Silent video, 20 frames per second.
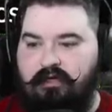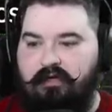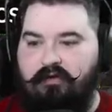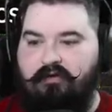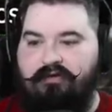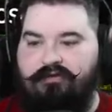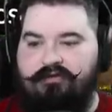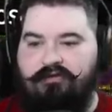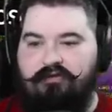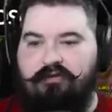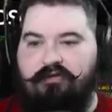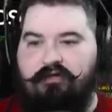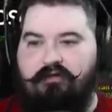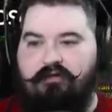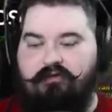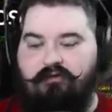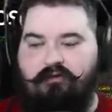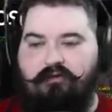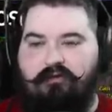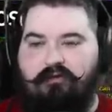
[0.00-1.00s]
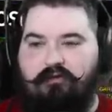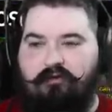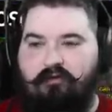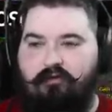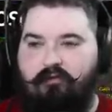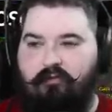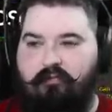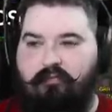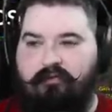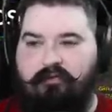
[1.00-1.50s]
it's already in, you're already in a
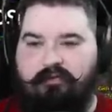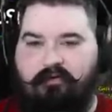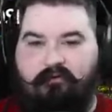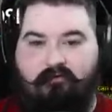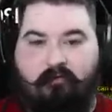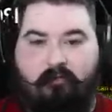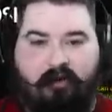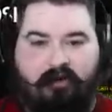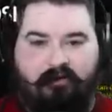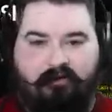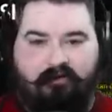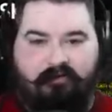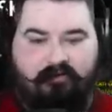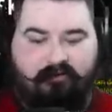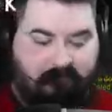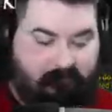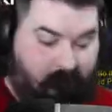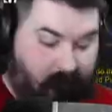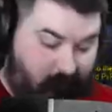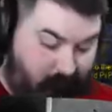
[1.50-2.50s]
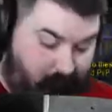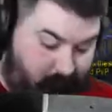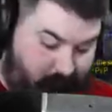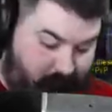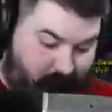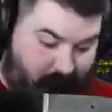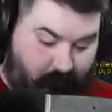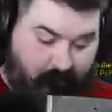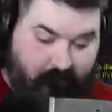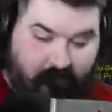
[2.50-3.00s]
group. Never mind.
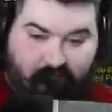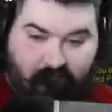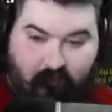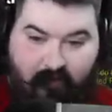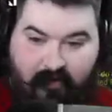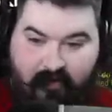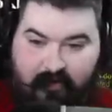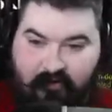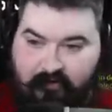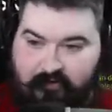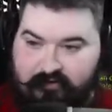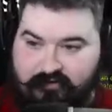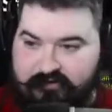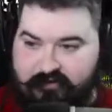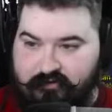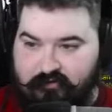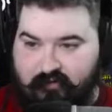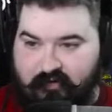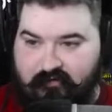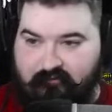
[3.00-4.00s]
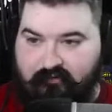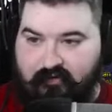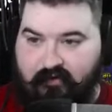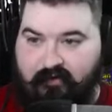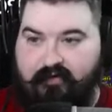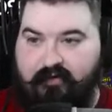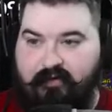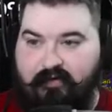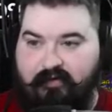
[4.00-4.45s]
Oh, never mind. You just took my invite.